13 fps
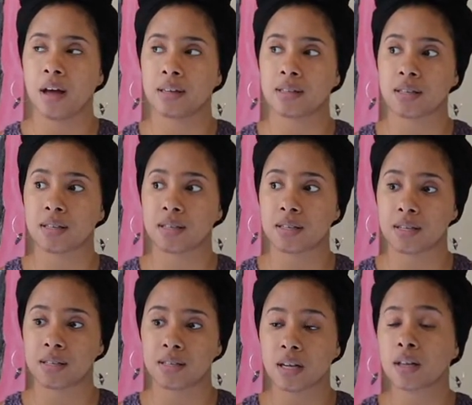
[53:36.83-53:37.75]
It's
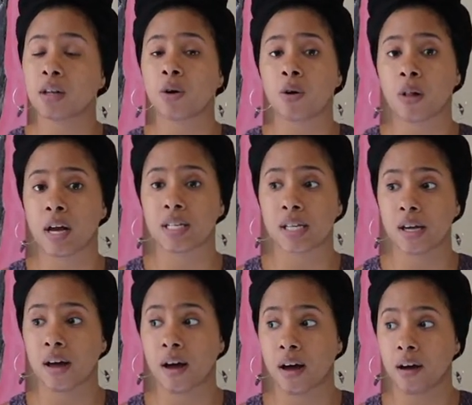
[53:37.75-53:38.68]
the cyclical
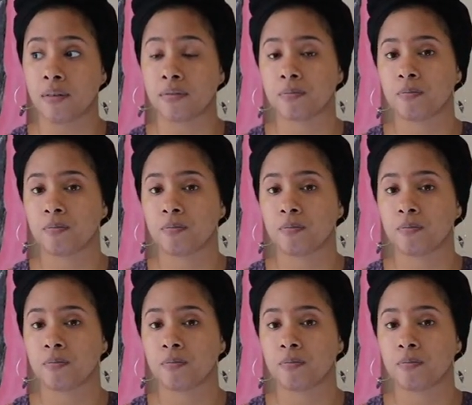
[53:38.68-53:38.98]
idea of